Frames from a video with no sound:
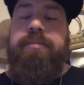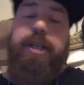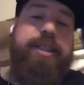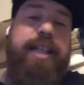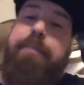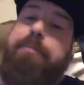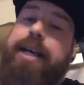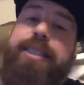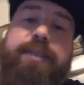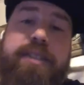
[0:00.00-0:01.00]
but there's a lot of
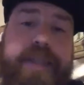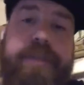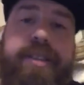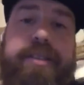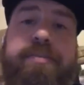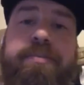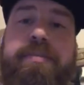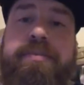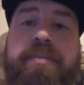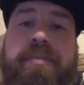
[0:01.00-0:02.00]
positives in everything.
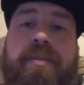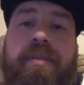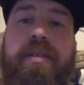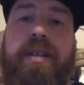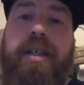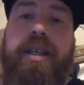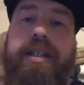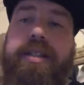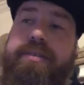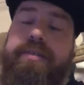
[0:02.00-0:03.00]

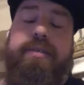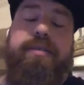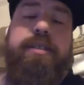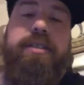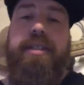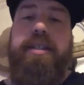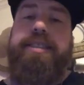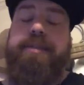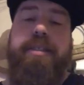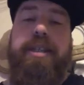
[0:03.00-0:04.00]
And
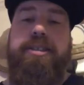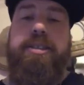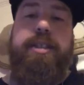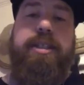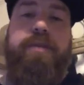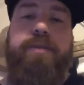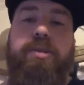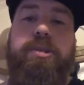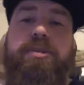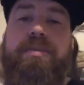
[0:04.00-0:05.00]
that's something else too that I look
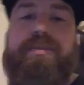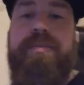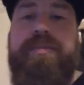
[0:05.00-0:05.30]
forward to.